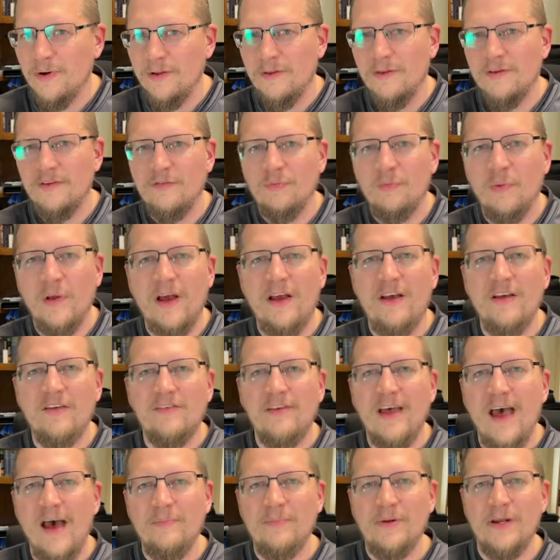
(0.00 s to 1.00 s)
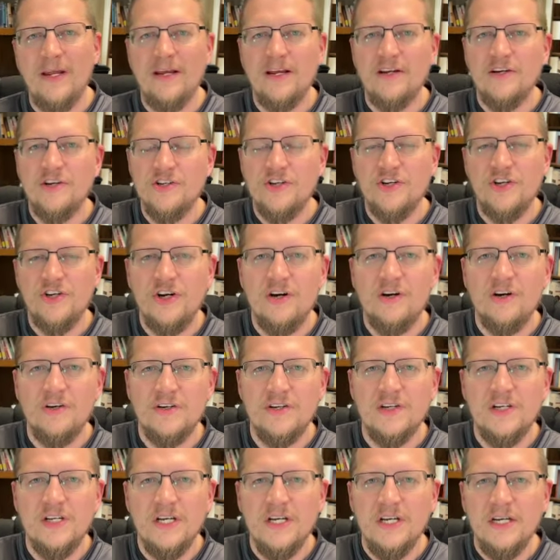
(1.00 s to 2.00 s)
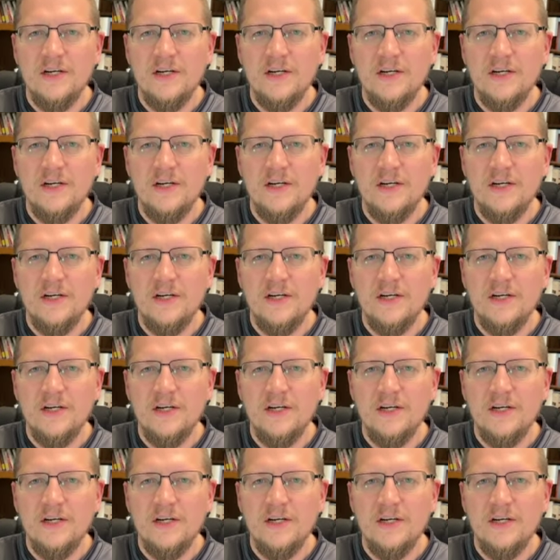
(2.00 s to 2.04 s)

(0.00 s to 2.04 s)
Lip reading: well, this play is happening at a church.